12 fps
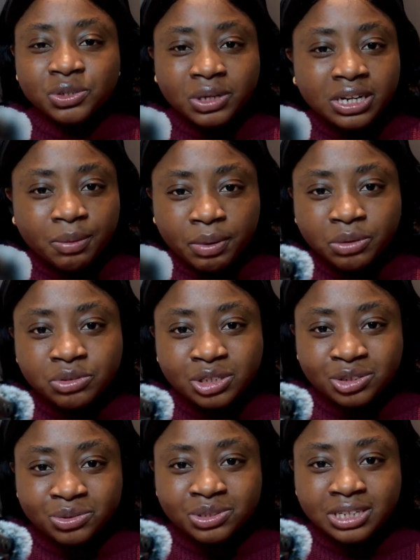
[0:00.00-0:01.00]
Talking about the
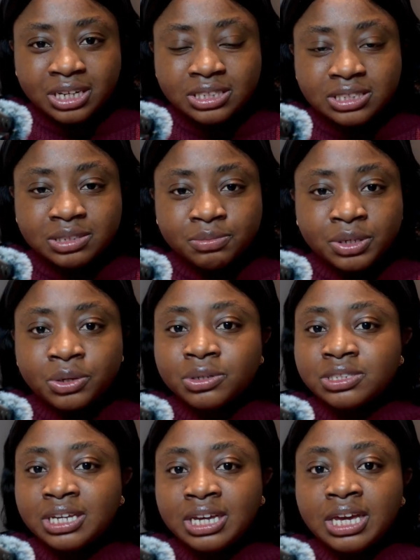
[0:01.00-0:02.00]
users,
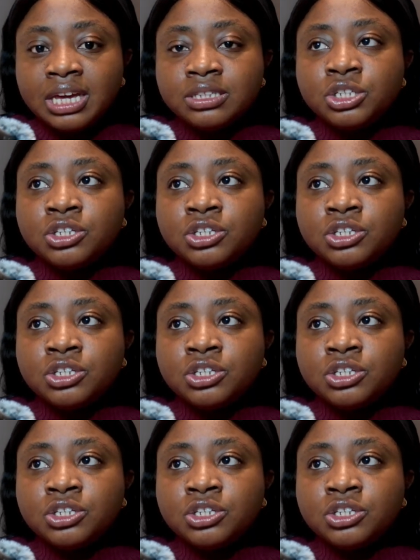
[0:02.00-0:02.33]
because again,